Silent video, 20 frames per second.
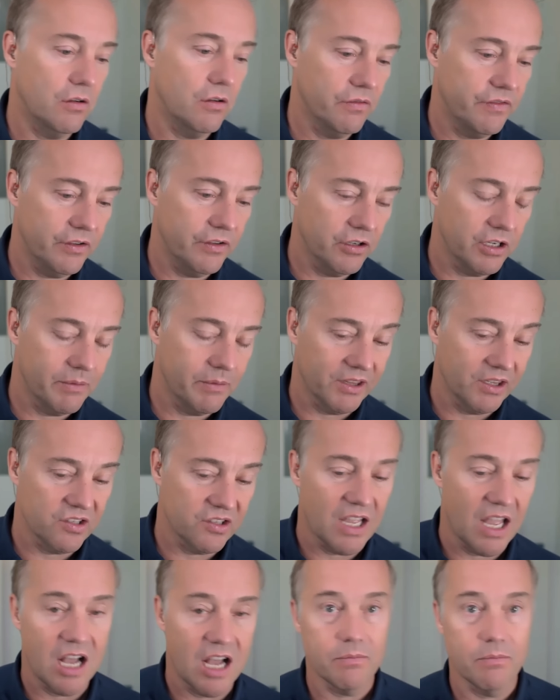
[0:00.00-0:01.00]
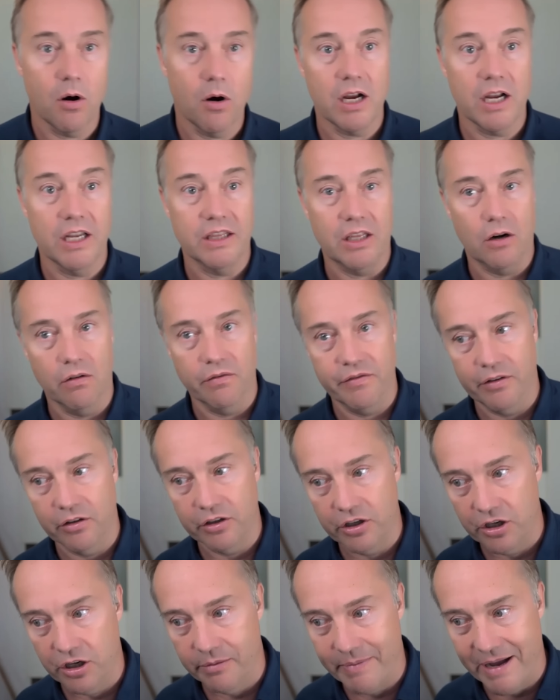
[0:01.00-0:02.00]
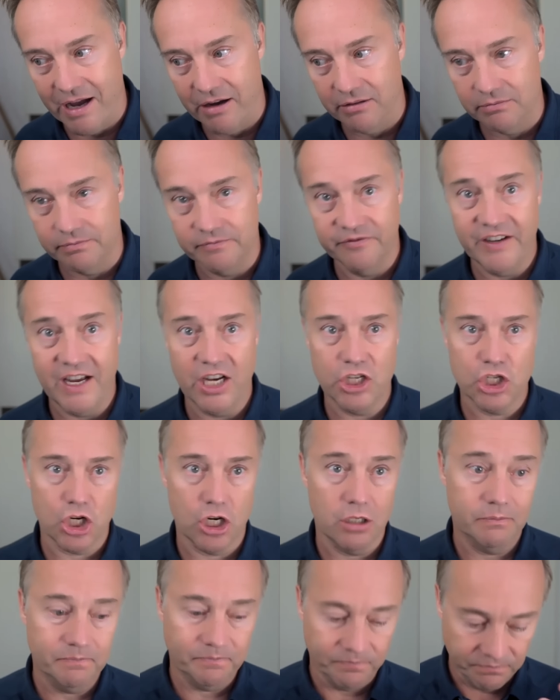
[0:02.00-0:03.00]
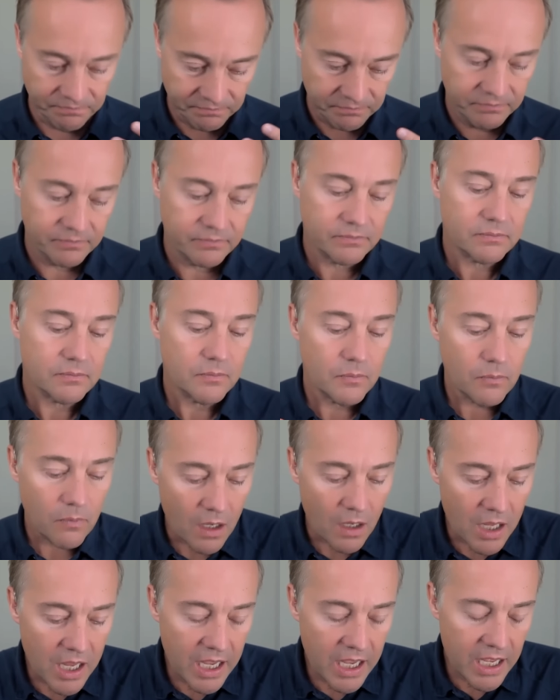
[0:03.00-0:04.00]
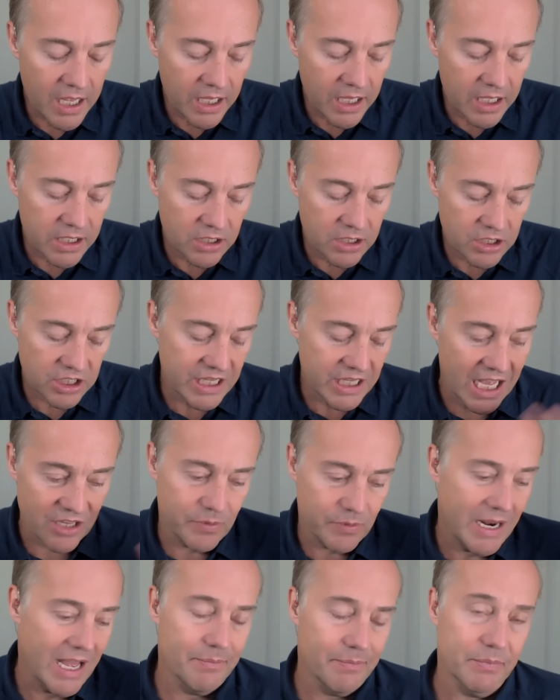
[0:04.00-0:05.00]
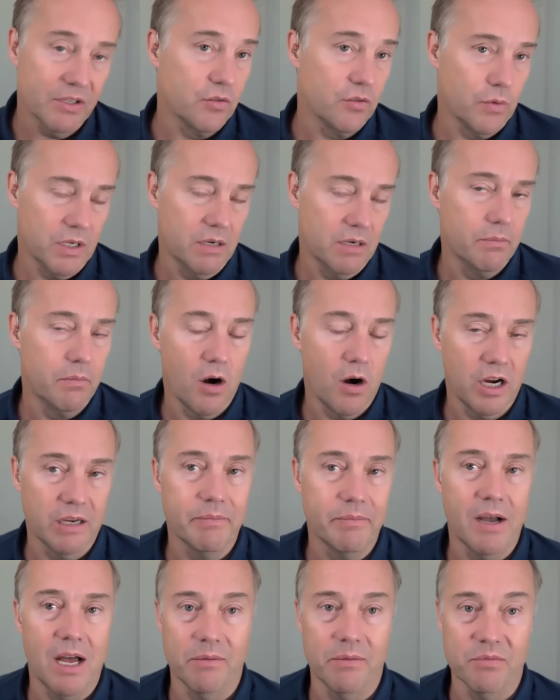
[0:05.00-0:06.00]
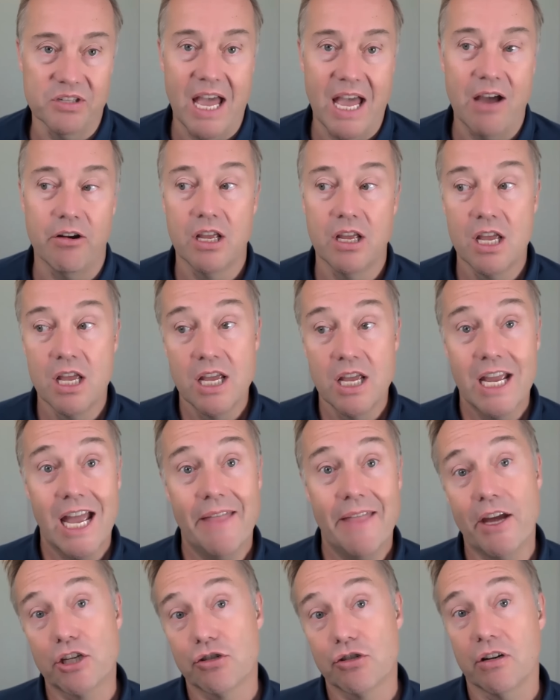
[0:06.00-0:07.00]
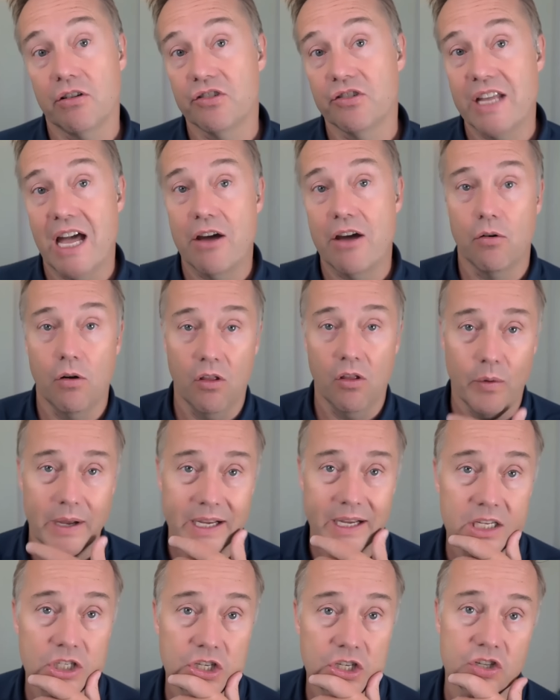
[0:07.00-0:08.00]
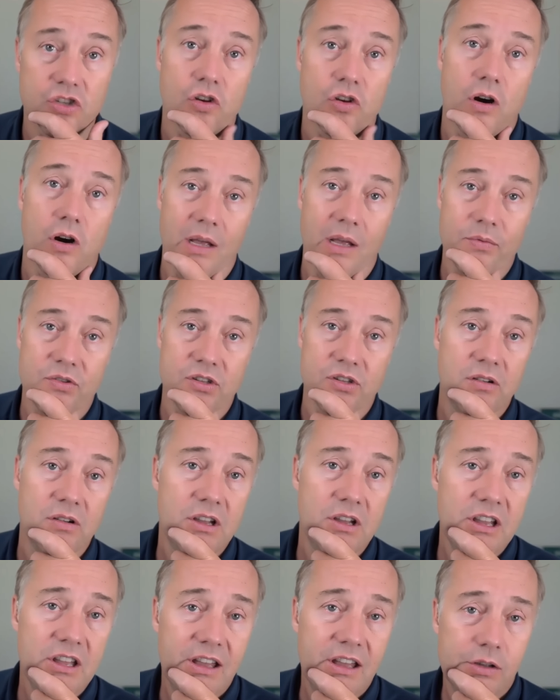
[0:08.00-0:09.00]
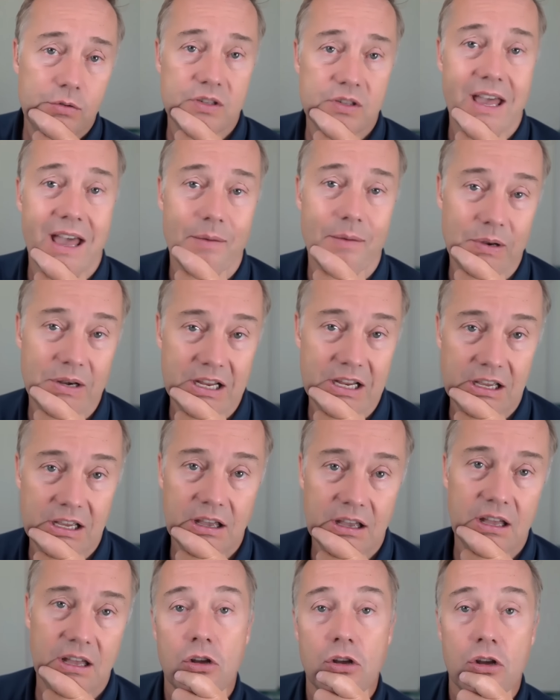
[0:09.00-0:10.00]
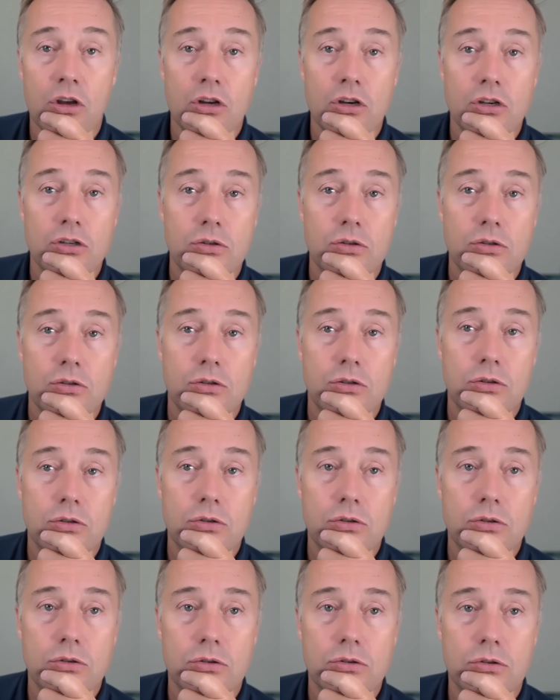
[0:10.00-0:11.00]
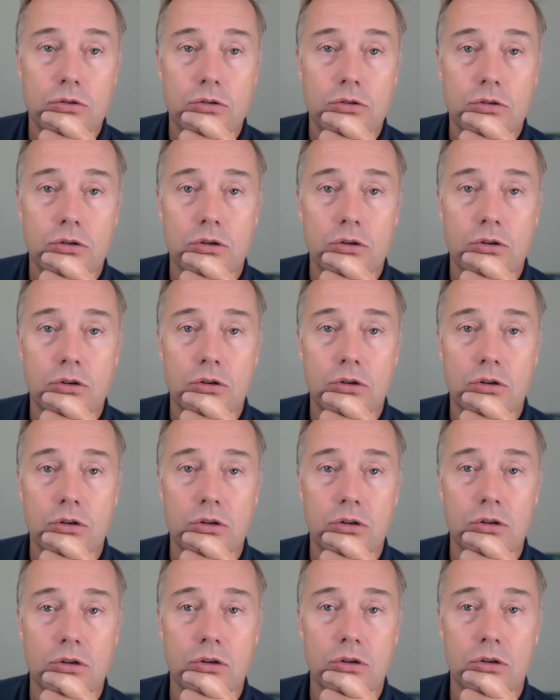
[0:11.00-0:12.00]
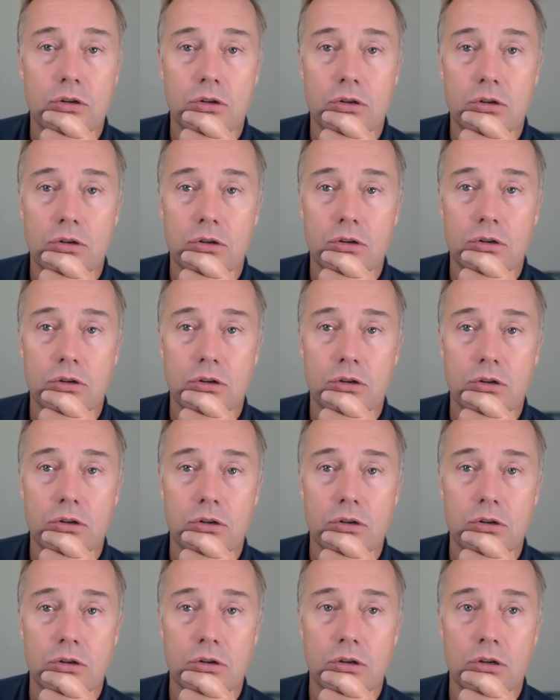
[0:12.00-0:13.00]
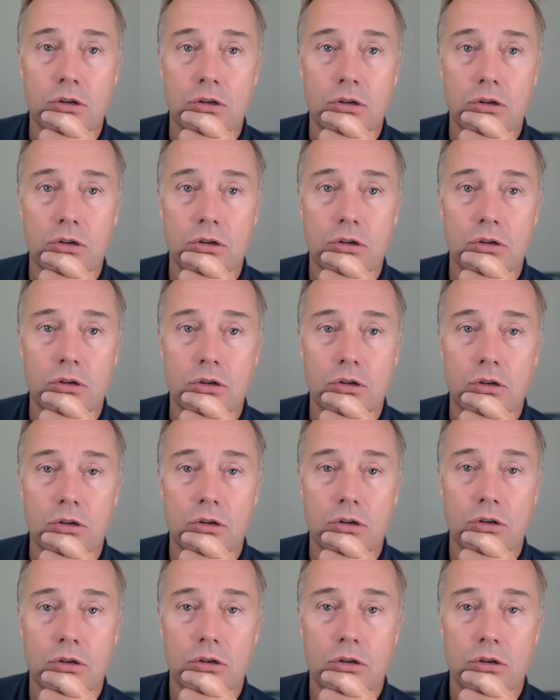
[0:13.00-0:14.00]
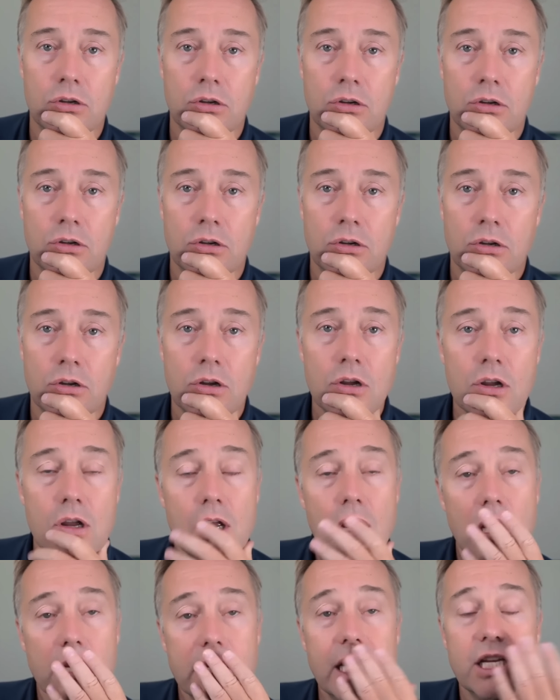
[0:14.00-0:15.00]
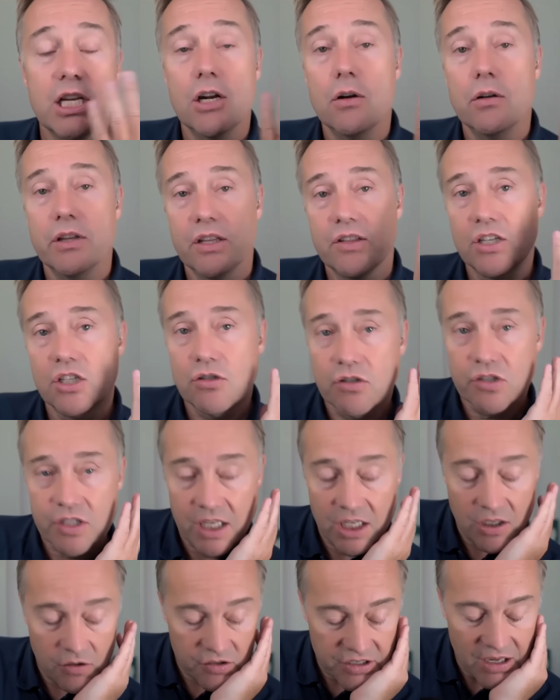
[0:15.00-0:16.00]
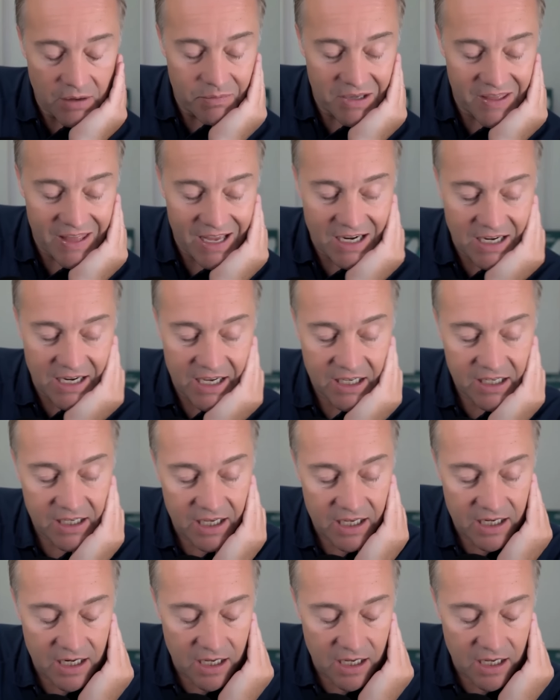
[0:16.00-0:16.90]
They don't feel good about the stock market. They don't feel good about venture. And that's what happens when a market bottoms out. And that trickles down all the way to startups. So that's what's happening. Jason, do you have any thoughts on the uh, the Dave Portnoy calling the Washington Post journalist yesterday? Yeah, you know, that's interesting. You sent me that, Nick.